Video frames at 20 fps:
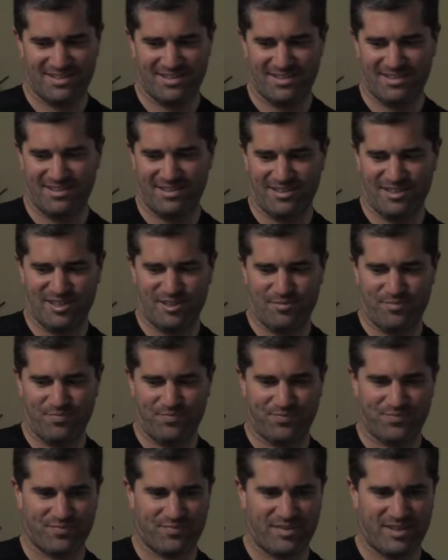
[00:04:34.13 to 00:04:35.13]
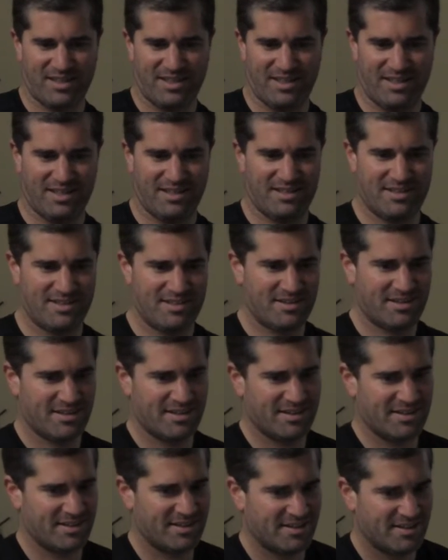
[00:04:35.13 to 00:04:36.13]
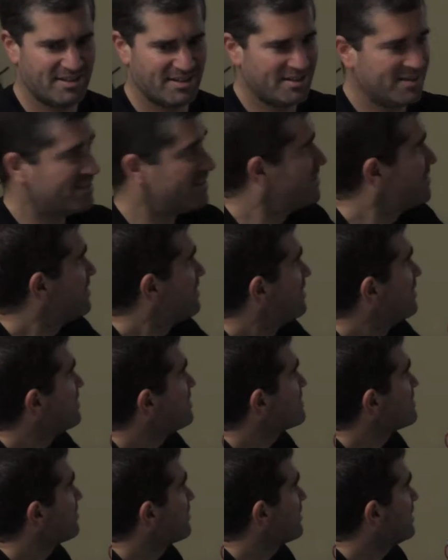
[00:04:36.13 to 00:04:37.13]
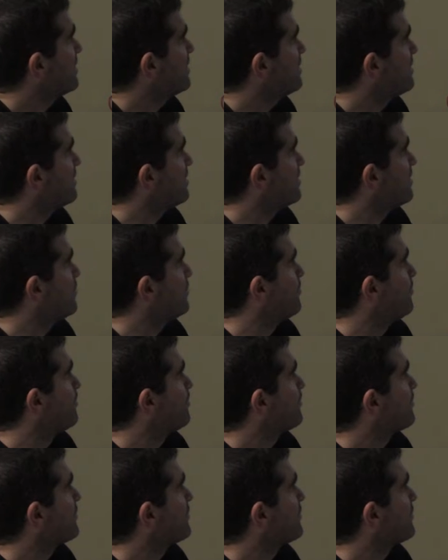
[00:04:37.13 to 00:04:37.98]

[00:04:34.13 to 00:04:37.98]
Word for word: Um, and uh, so then um,